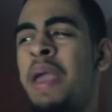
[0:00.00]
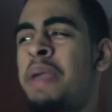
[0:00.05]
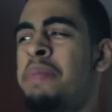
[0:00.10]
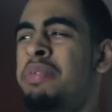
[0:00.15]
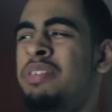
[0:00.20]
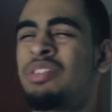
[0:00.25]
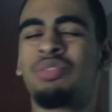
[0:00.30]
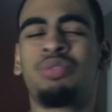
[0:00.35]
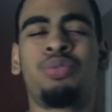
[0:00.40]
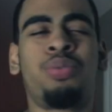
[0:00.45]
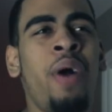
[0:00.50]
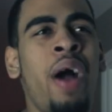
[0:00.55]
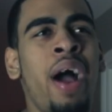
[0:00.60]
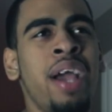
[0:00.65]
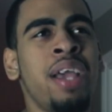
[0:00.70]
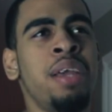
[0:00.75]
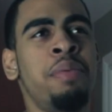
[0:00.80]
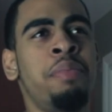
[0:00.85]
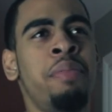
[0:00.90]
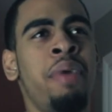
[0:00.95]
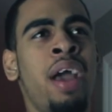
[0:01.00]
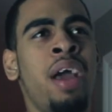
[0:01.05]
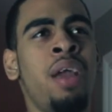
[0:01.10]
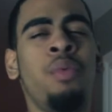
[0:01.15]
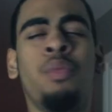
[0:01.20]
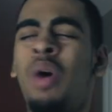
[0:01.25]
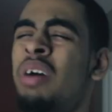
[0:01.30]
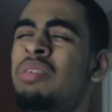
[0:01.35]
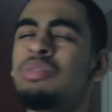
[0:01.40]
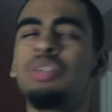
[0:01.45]
baby's crying,
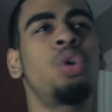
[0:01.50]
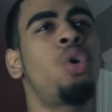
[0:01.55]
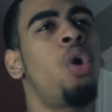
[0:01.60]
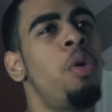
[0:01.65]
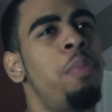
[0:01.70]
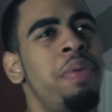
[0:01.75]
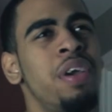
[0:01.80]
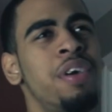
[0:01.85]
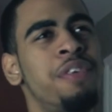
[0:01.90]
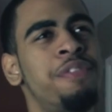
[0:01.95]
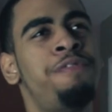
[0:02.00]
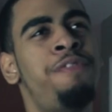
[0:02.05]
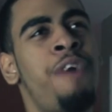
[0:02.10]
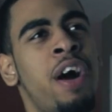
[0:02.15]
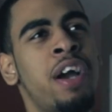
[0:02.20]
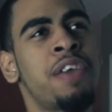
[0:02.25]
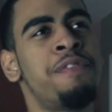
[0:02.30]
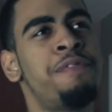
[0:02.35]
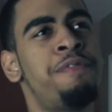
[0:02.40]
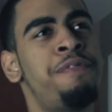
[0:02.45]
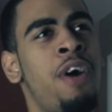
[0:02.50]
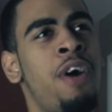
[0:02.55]
man. Why don't you go be a fucking